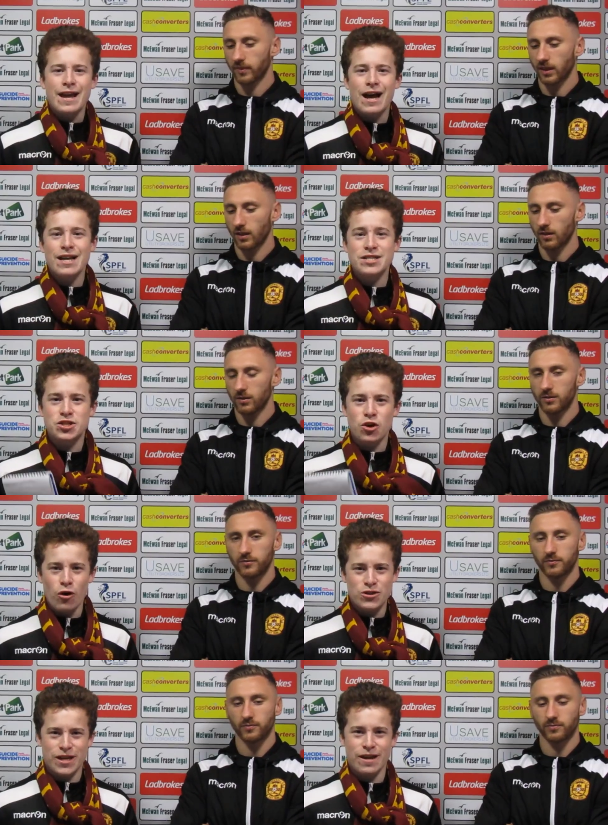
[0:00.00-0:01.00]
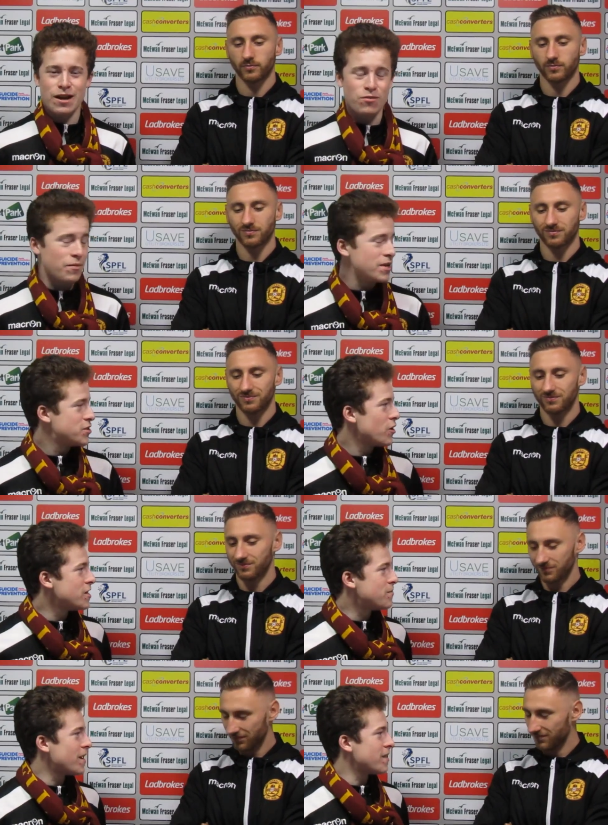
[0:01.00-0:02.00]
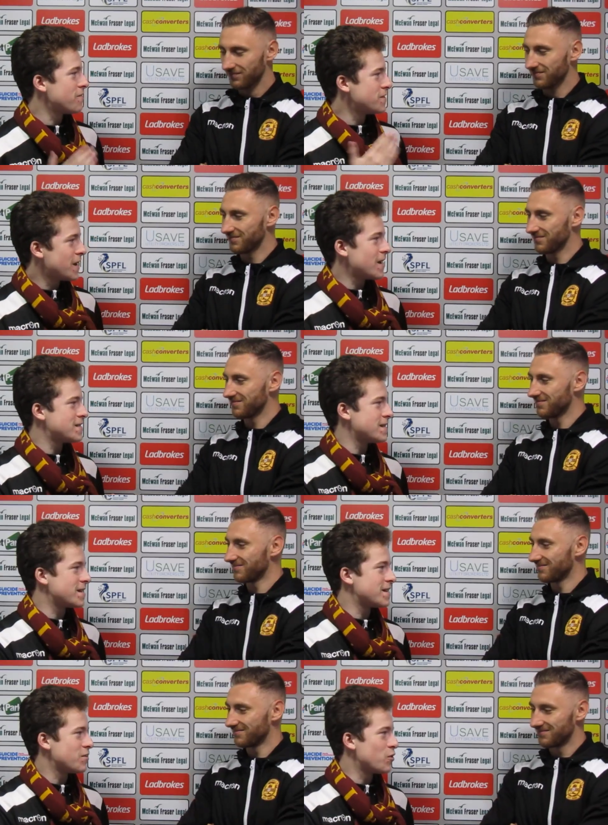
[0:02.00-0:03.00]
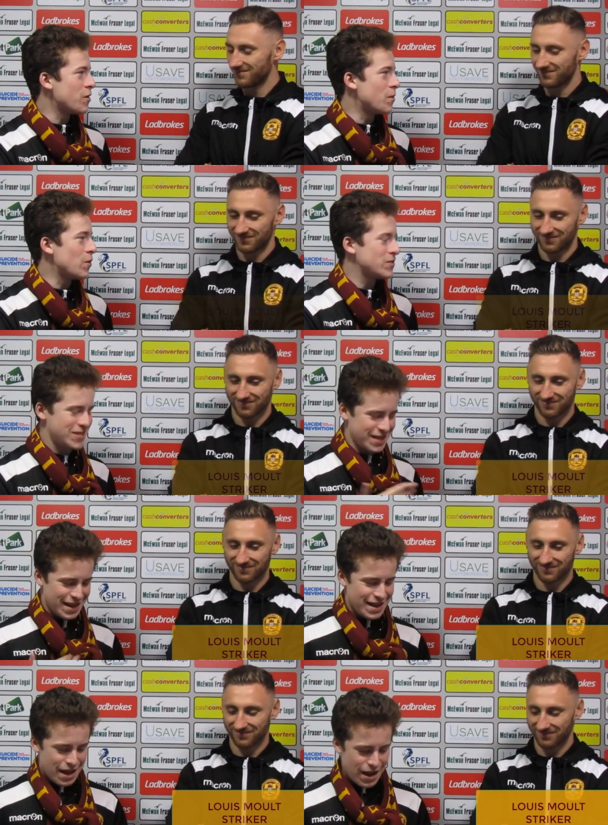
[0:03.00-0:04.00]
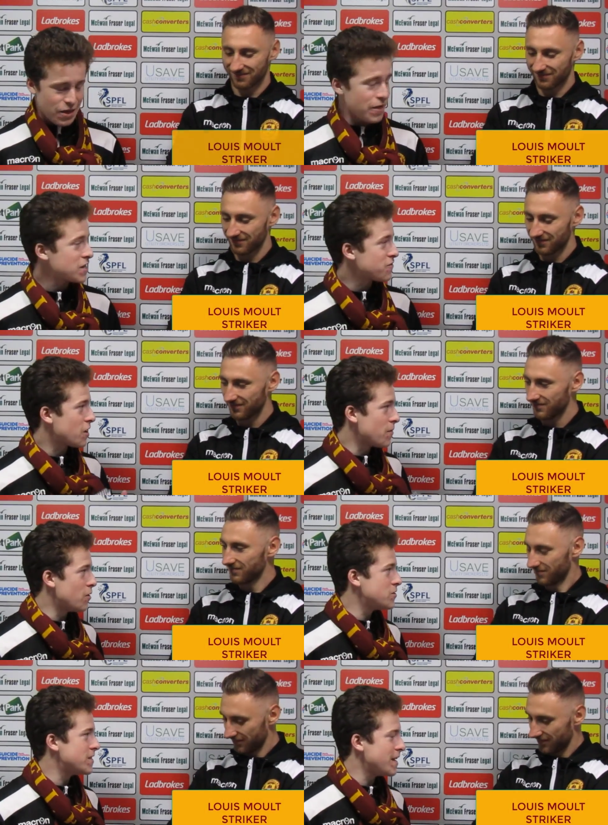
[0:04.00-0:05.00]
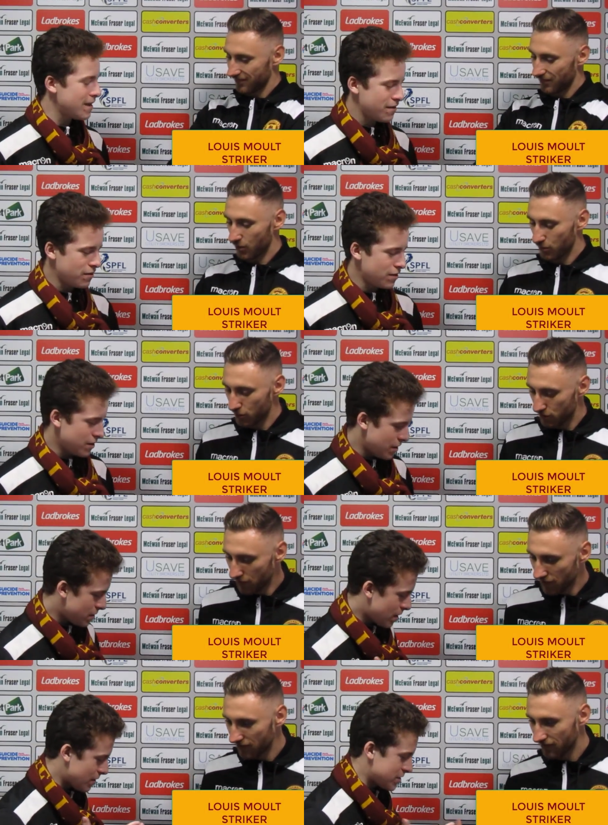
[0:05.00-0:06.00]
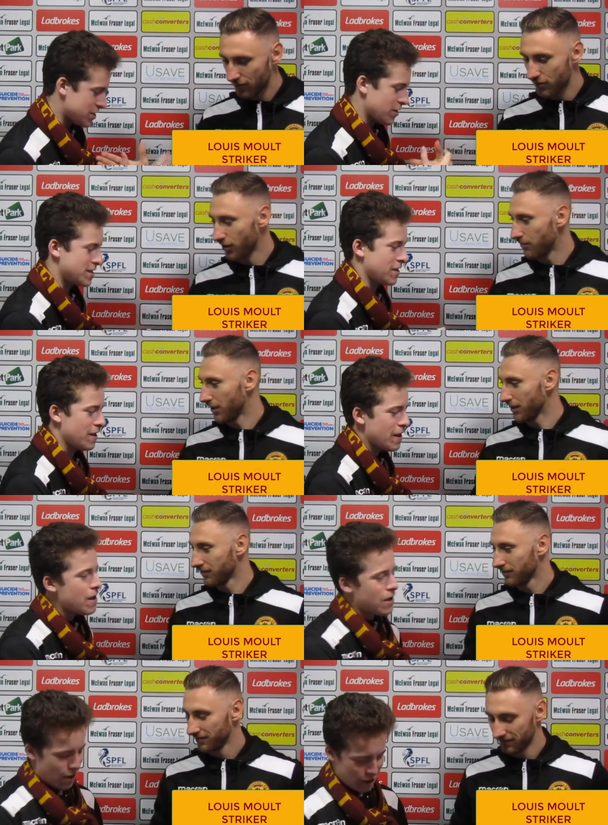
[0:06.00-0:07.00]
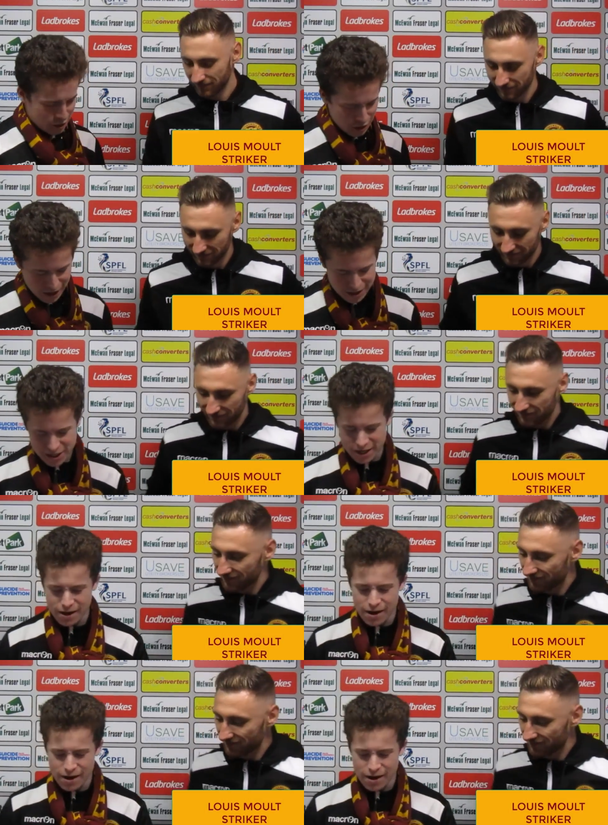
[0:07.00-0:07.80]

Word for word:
Speaker 1: hey guys, Gogs here, we've been joined by the fantastic Louis Moult. Uh, thanks for coming on today. No worries, mate. Uh, just top man. Uh, good handshake